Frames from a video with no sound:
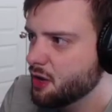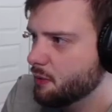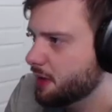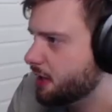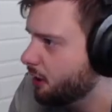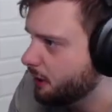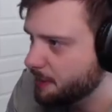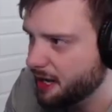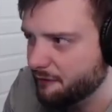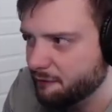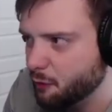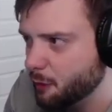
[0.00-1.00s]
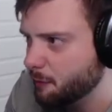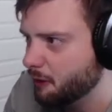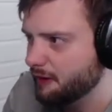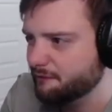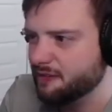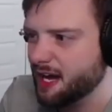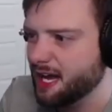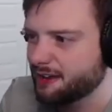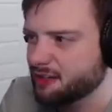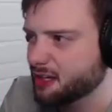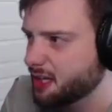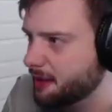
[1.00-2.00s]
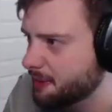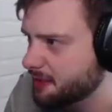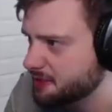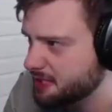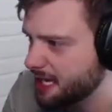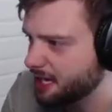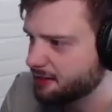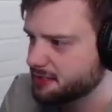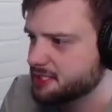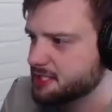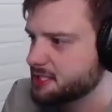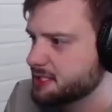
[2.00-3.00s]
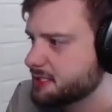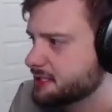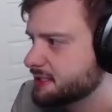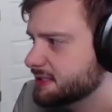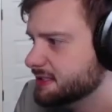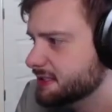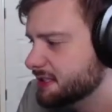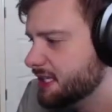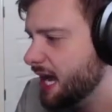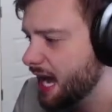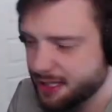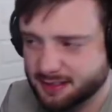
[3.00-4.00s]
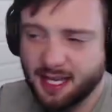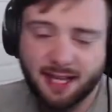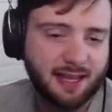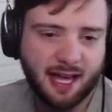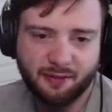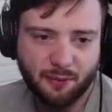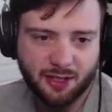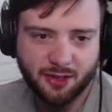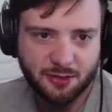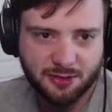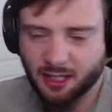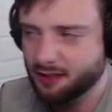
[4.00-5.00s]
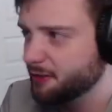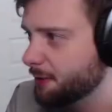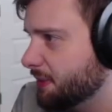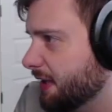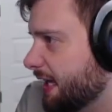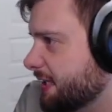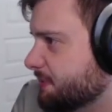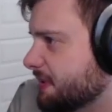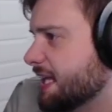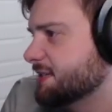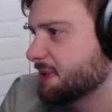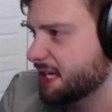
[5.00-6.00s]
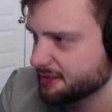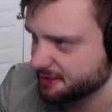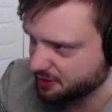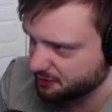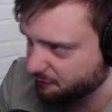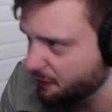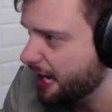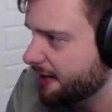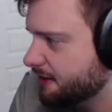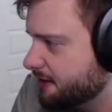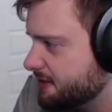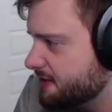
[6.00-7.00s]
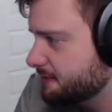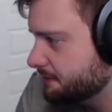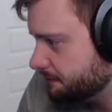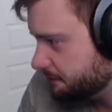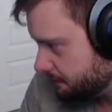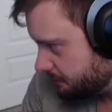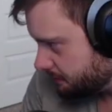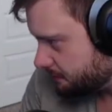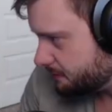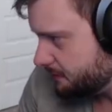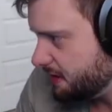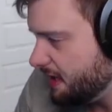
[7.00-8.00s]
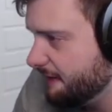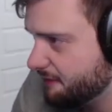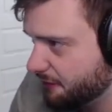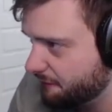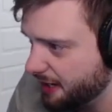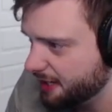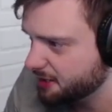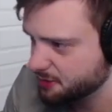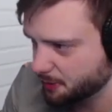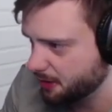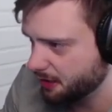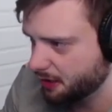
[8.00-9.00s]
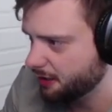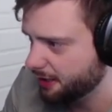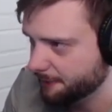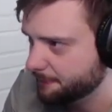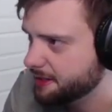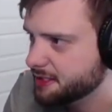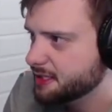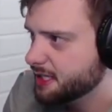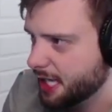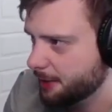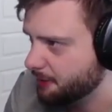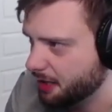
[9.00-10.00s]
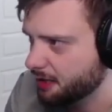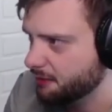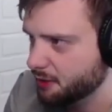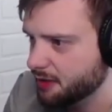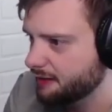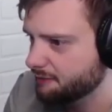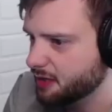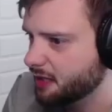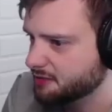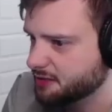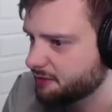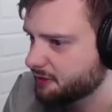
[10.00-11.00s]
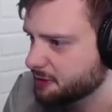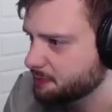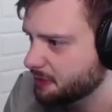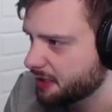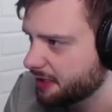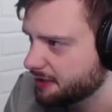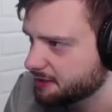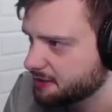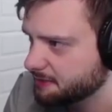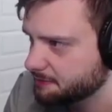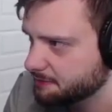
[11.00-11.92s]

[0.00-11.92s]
We go about 4.5 kilometers out. I say that and we lose all of our planes, but that's because there's fighters. If the fighters weren't on him, he probably wouldn't have lost all of his planes.